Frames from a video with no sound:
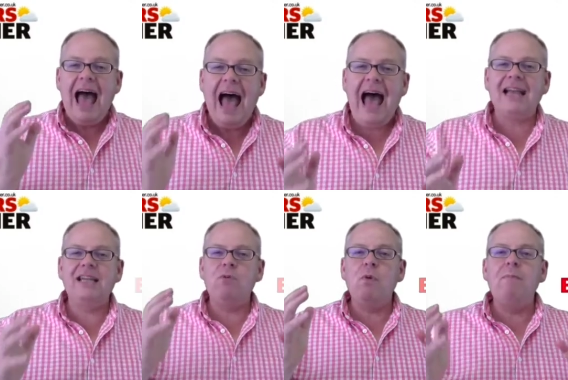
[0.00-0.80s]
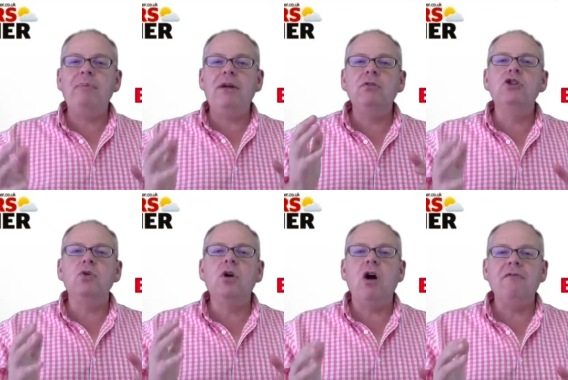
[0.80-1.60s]
and it will build
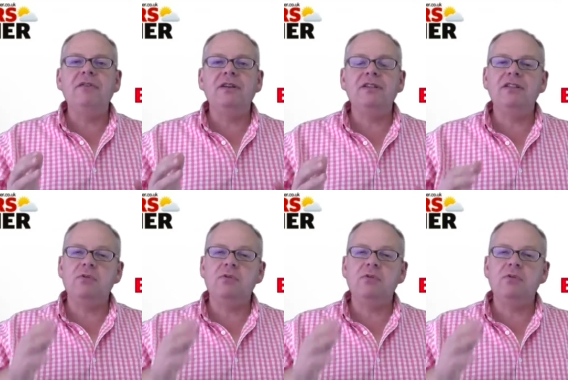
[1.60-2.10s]
your confidence